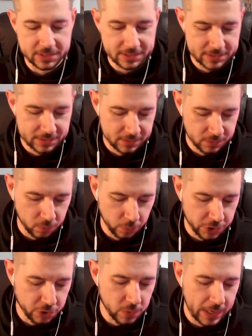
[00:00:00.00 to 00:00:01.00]
is,
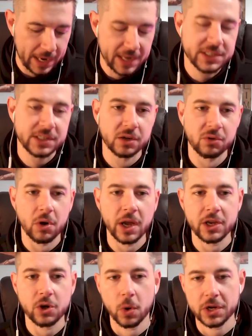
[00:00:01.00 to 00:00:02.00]
when you ask the
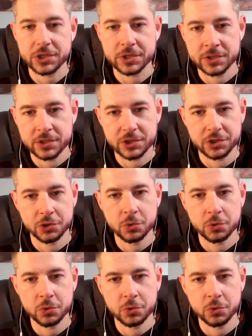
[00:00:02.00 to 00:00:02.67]
right questions,